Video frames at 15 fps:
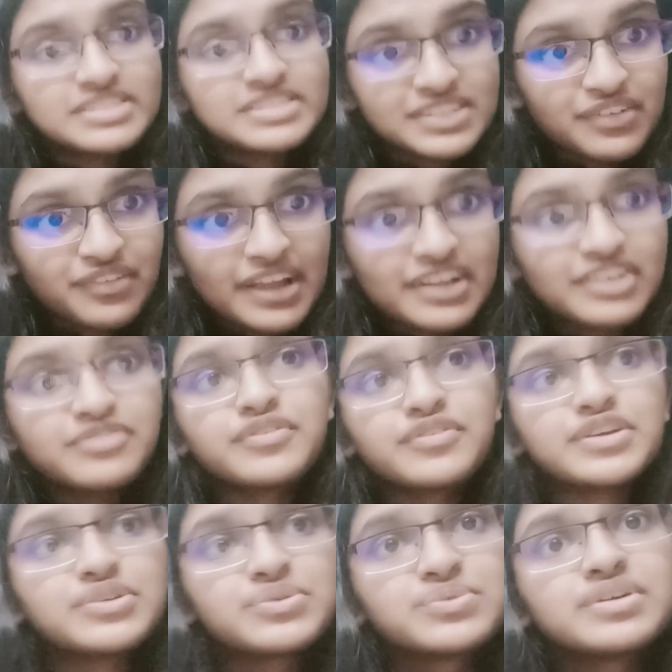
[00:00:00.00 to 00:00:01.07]
is correct for
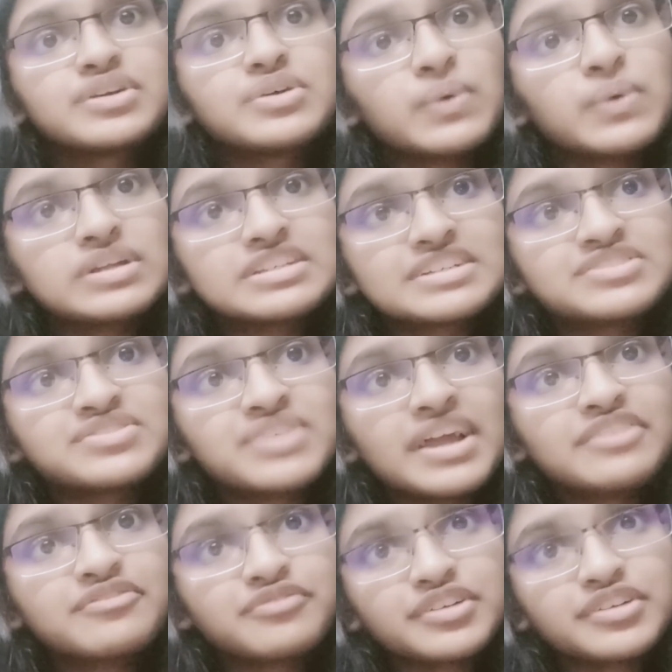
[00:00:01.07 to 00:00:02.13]
you, what is
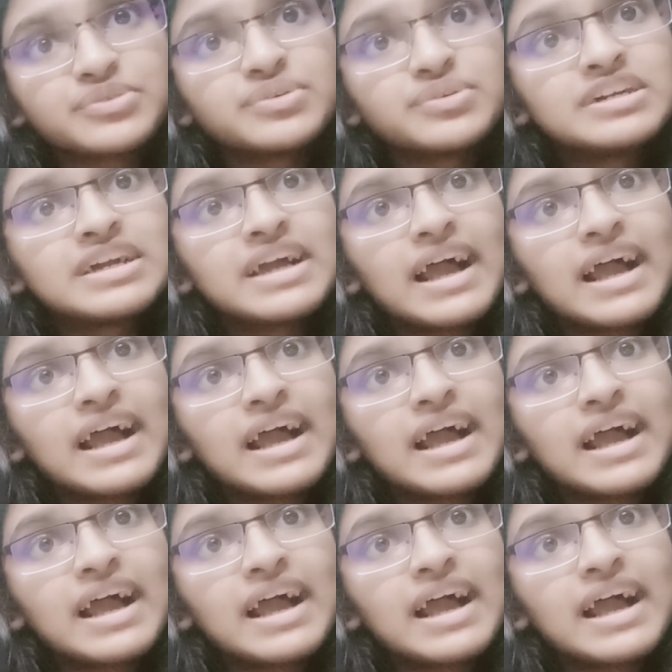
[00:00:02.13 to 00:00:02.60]
right for you,